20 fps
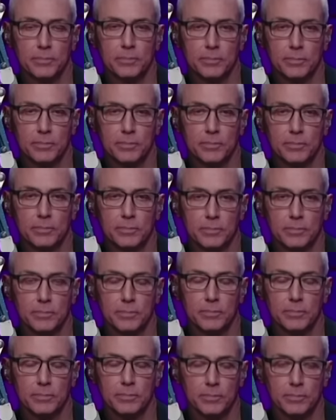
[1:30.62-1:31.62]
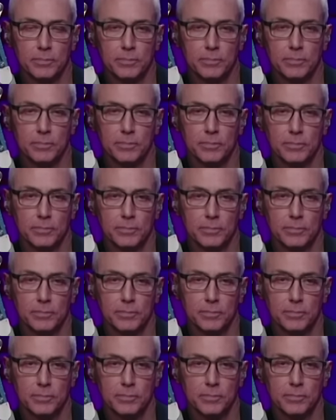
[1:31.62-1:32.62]

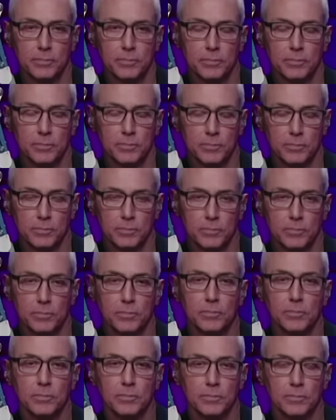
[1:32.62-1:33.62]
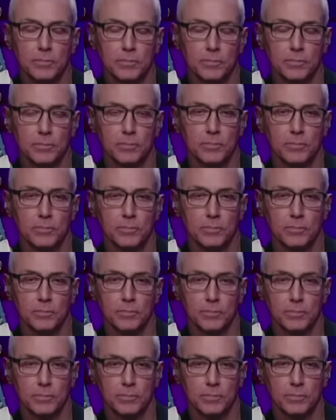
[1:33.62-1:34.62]

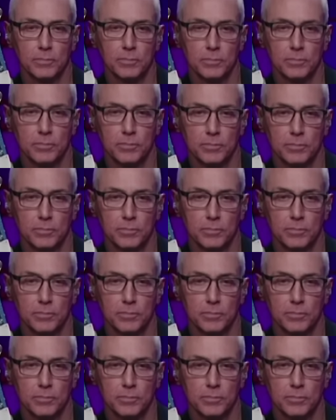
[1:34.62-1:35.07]
(not speaking)